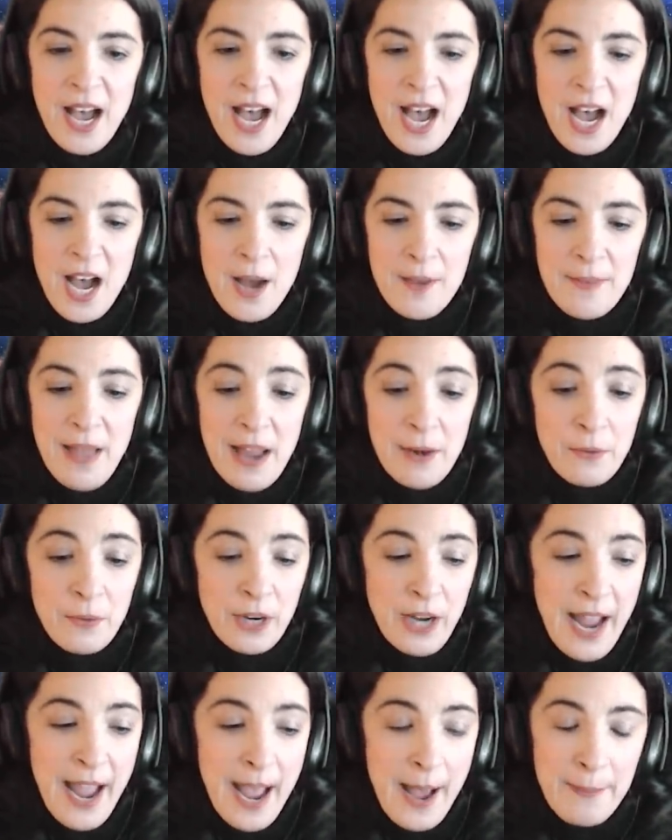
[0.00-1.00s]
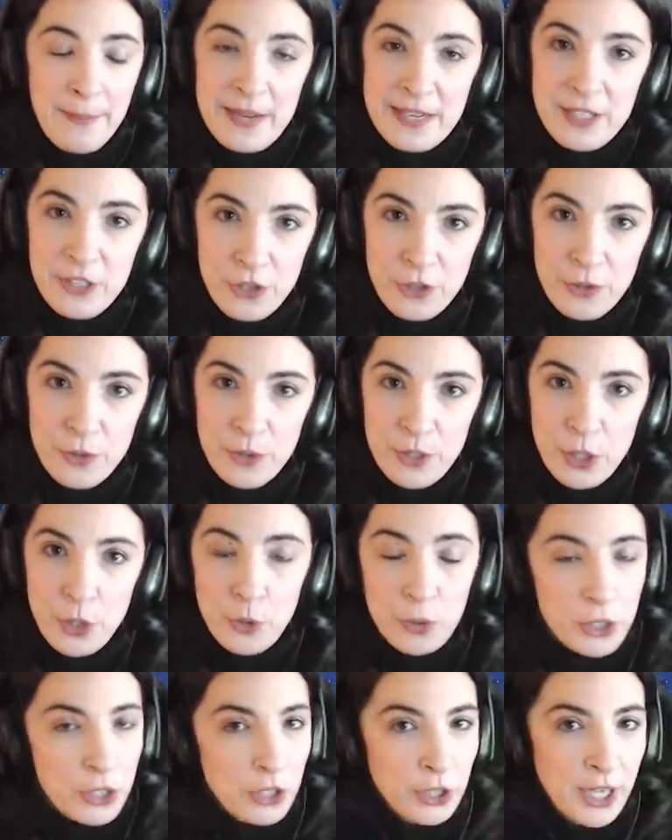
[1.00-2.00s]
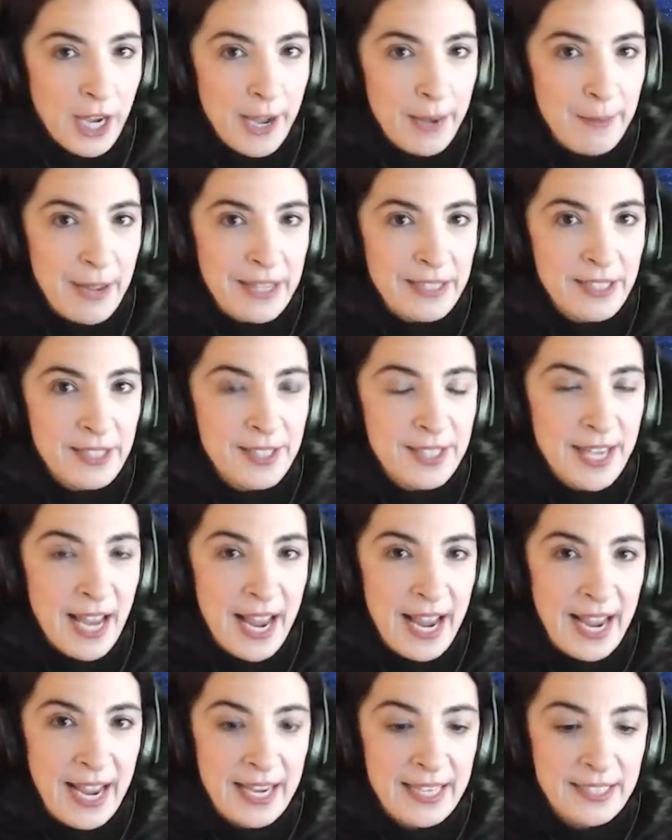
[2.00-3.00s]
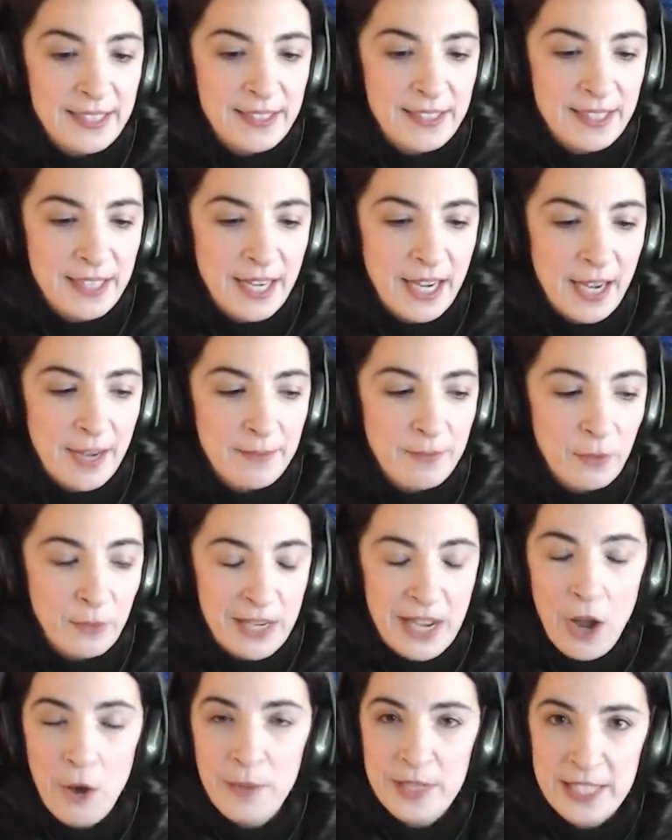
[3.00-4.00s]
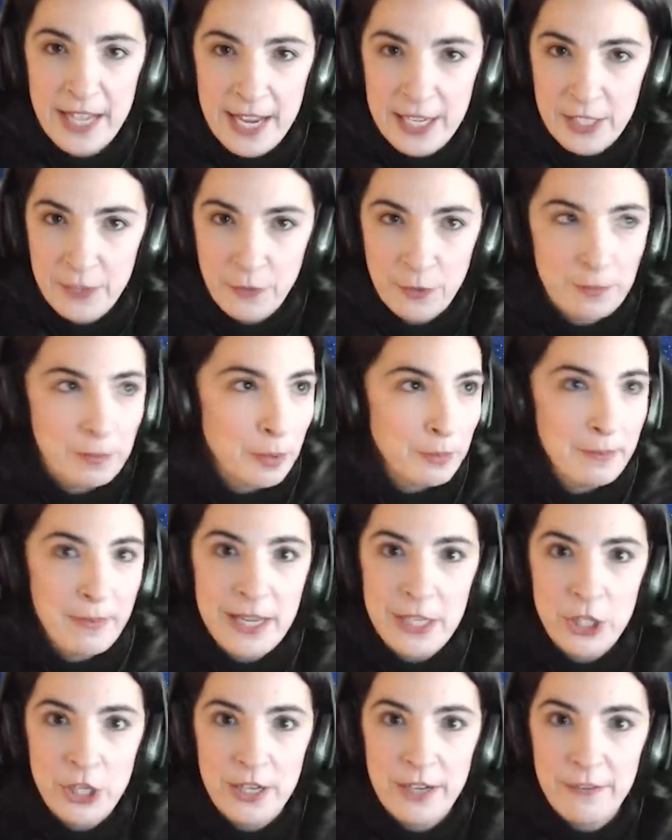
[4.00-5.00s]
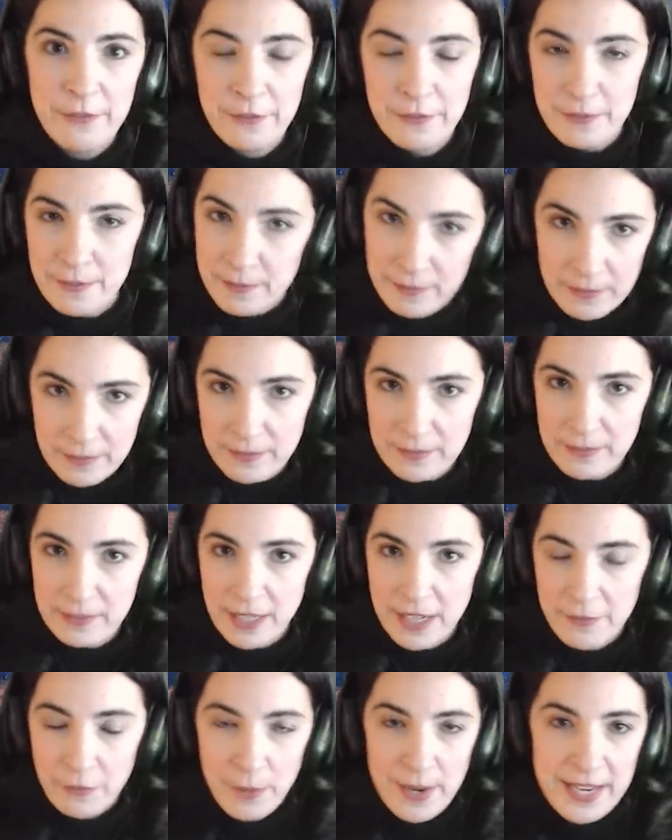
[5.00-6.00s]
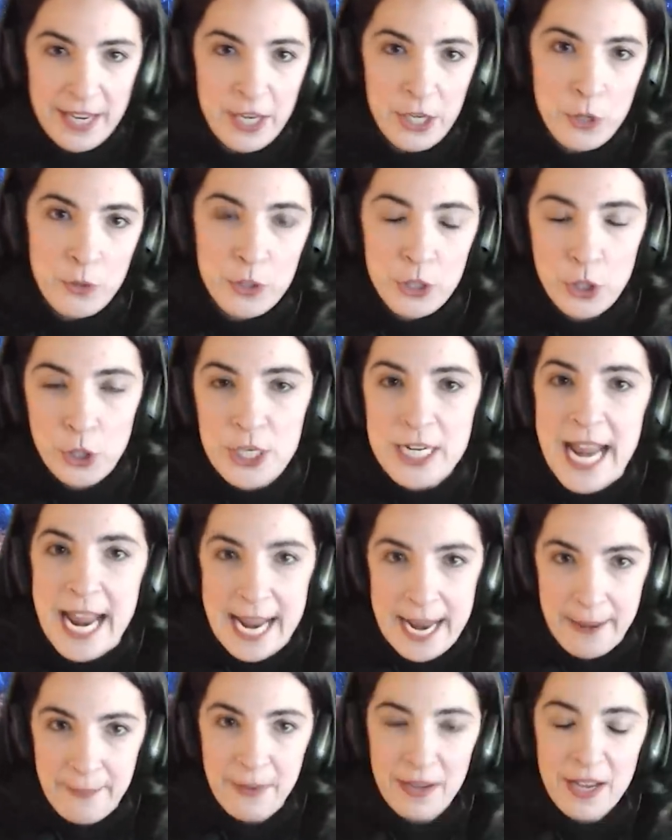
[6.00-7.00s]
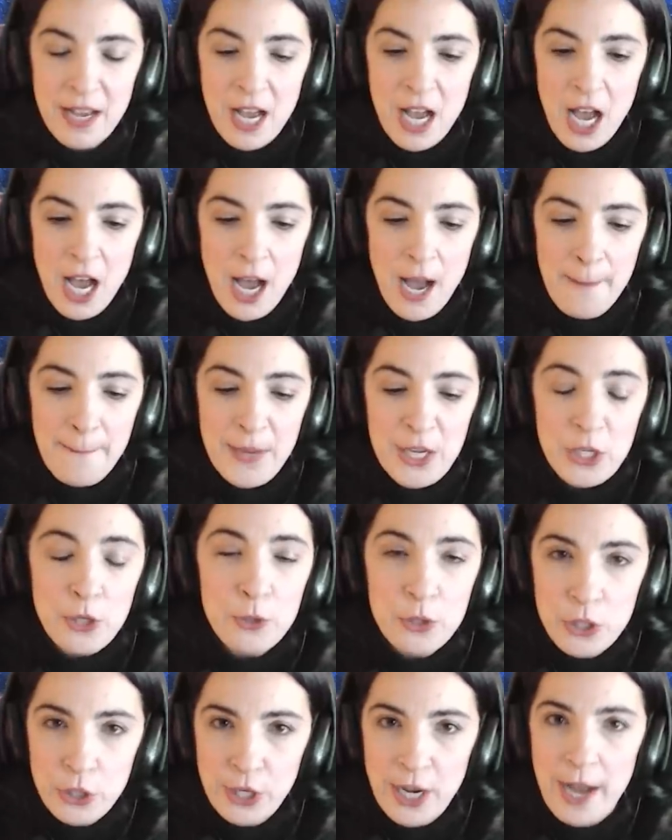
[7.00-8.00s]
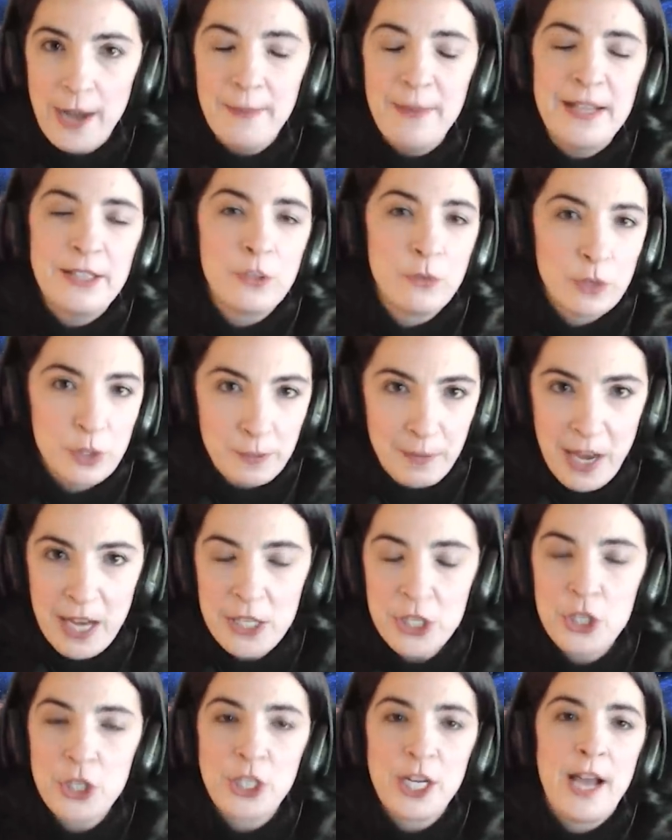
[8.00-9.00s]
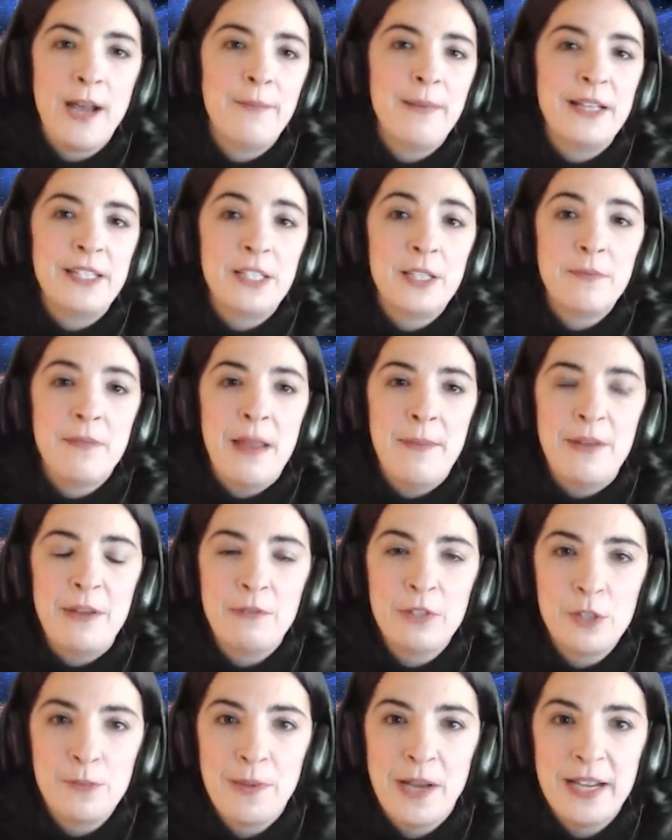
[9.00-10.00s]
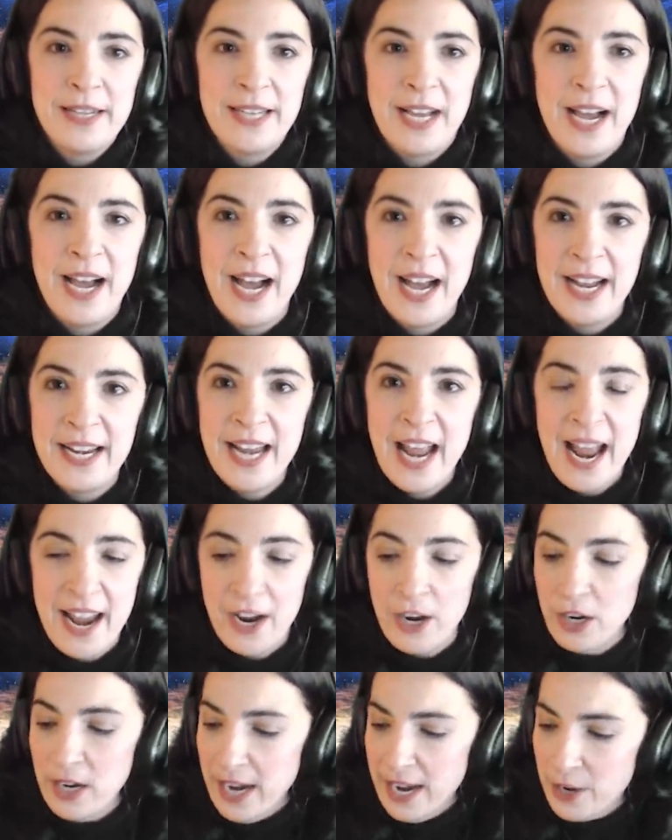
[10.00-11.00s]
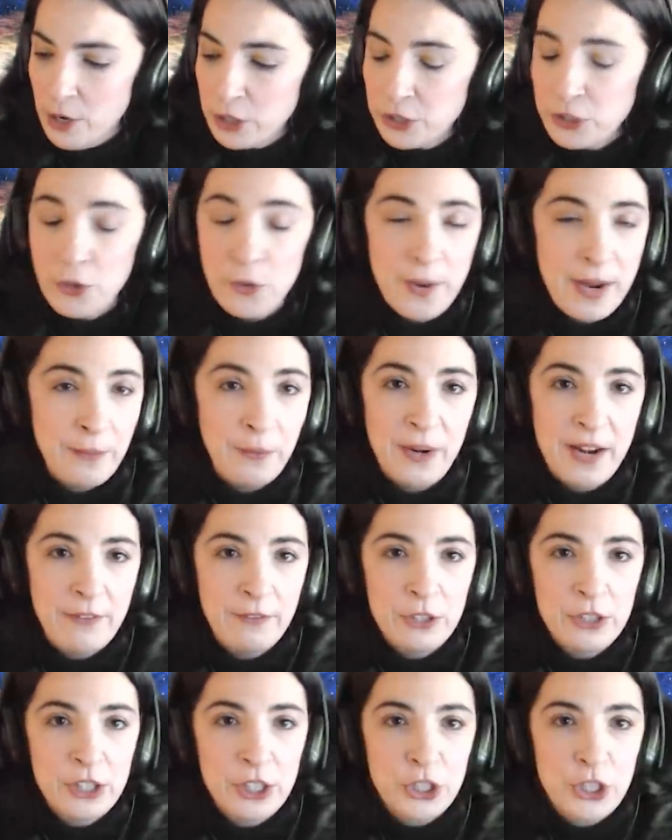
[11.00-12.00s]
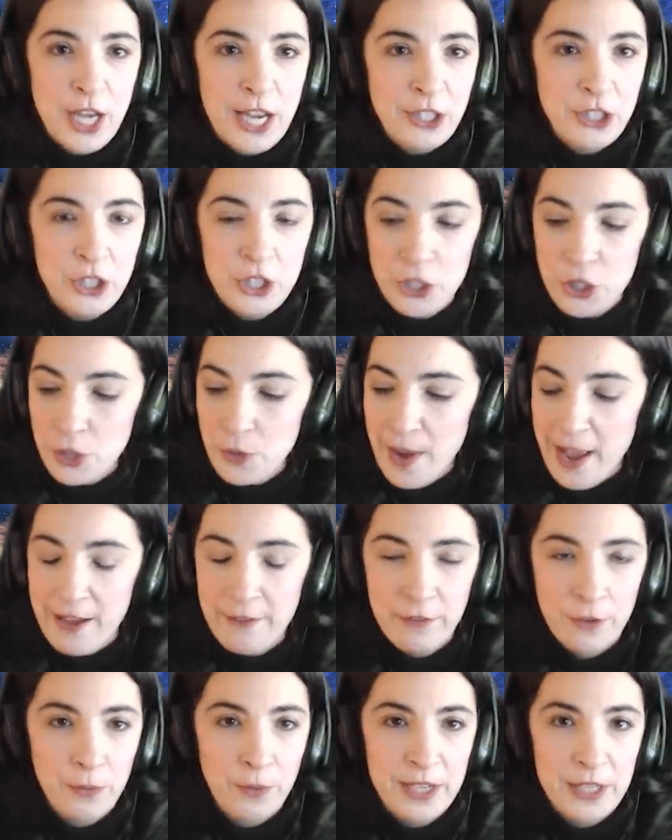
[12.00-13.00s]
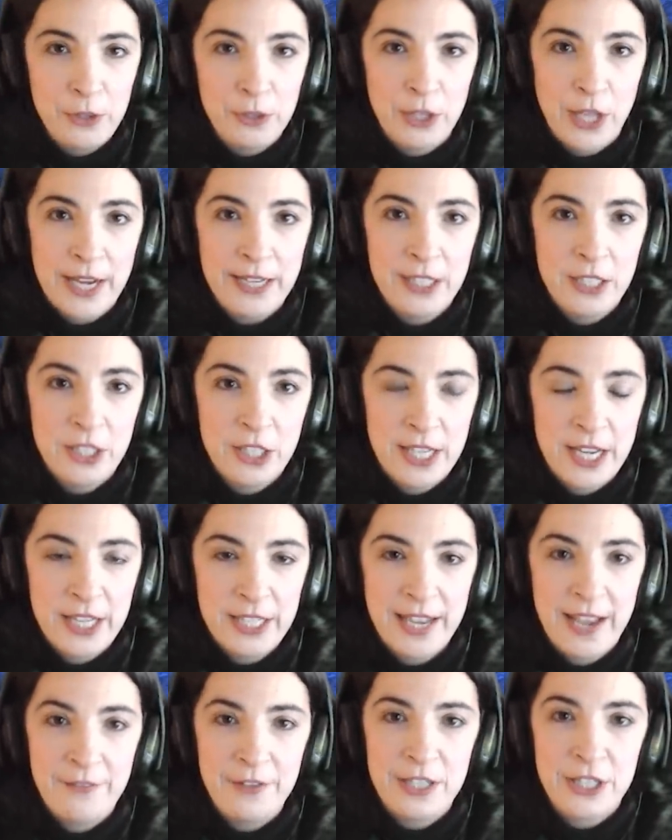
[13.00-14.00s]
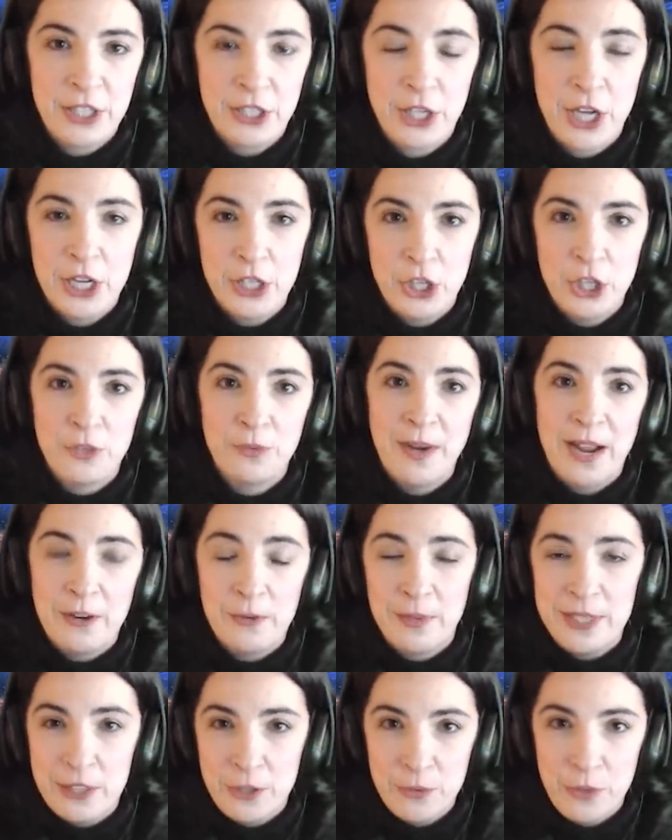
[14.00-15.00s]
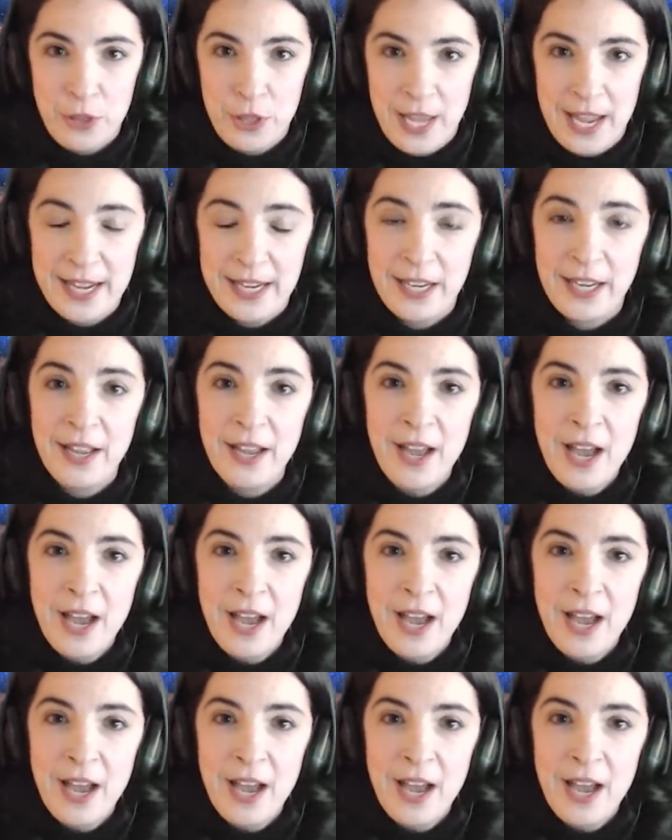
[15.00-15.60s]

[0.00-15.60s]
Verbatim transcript: Um, and we're happy to use your comments. And um, we always ask for permission if if we can use your name, uh, but use your comments, respond to your comments, and maybe respond on air. And also at whatever suggestions you have for what you'd like to see us have a discussion around. We do thank